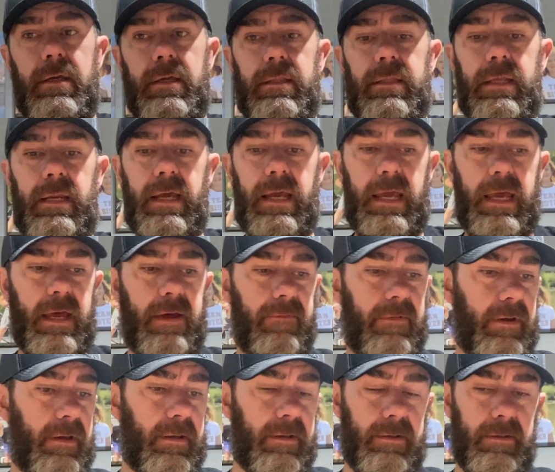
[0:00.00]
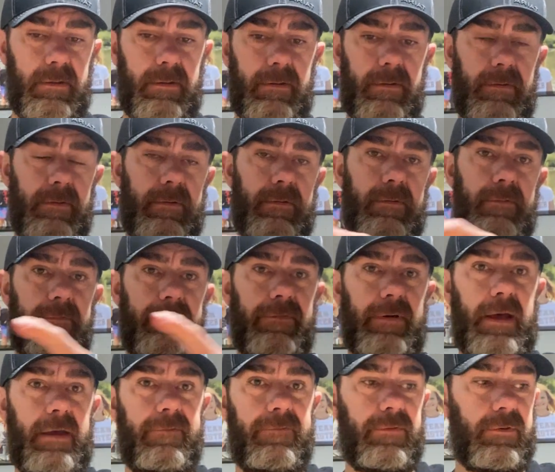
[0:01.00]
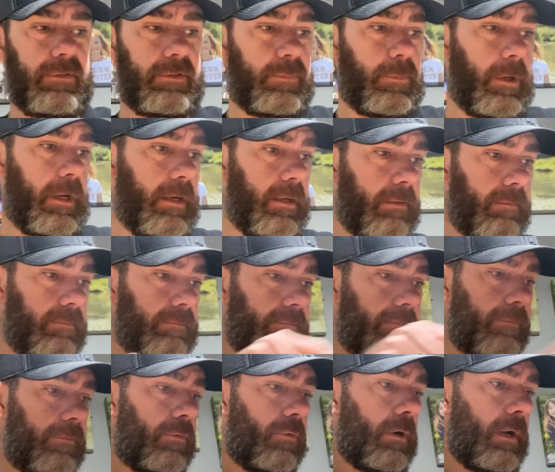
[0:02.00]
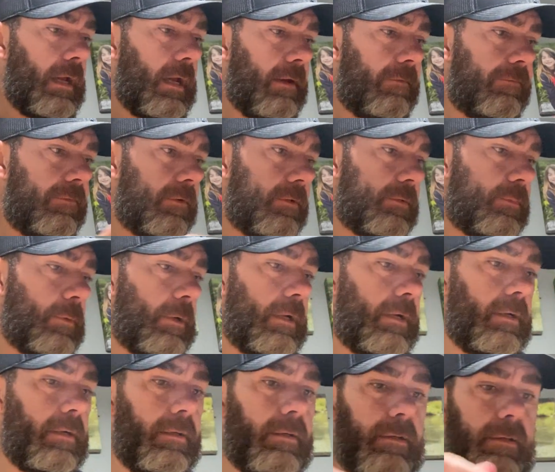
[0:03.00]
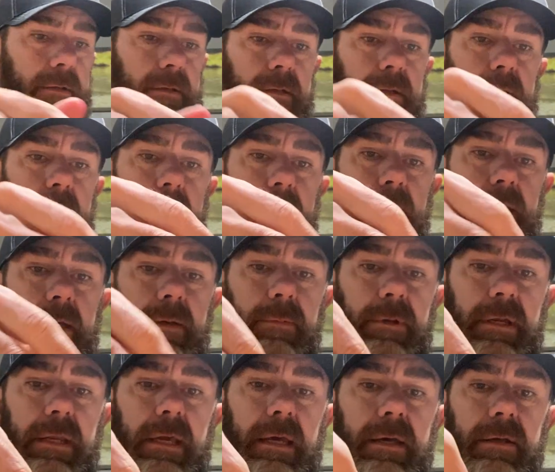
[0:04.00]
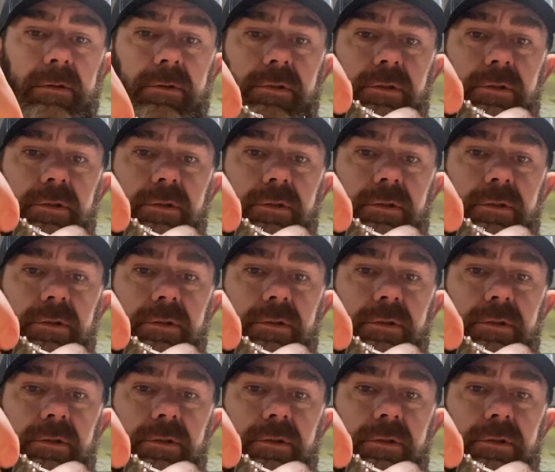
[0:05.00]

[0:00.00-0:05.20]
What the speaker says: Then I have a 5 foot spreader, 4.5 foot spreader, coming down